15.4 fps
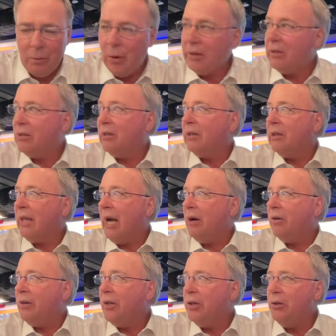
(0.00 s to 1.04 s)
Boy, it's
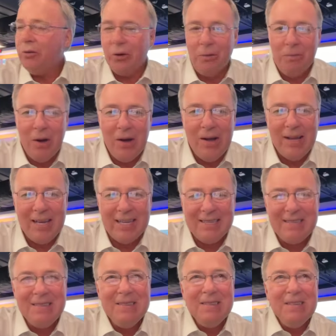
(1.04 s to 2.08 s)
loud in the newsroom.
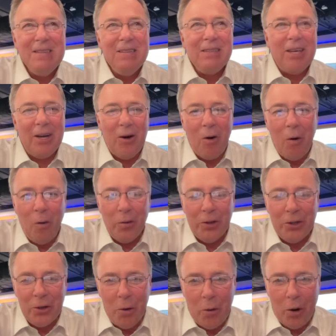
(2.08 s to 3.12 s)
Going to
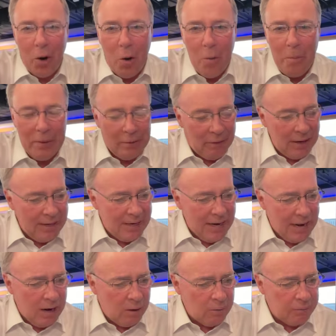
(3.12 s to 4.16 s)
hold the door open right
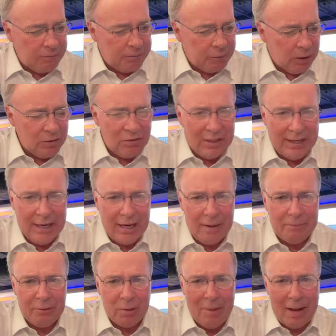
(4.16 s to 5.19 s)
now for us to get
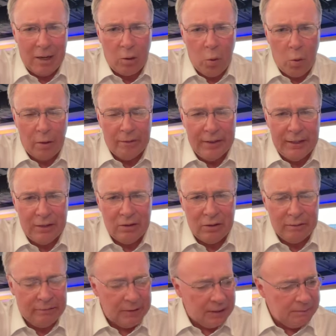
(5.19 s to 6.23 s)
up to about a quarter of an
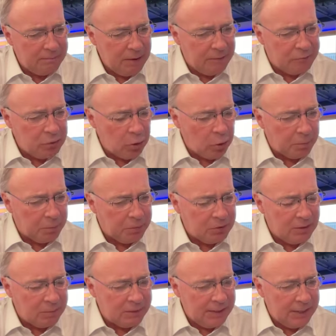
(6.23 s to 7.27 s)
inch of total
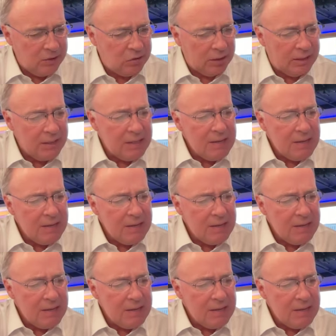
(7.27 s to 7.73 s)
precipitation.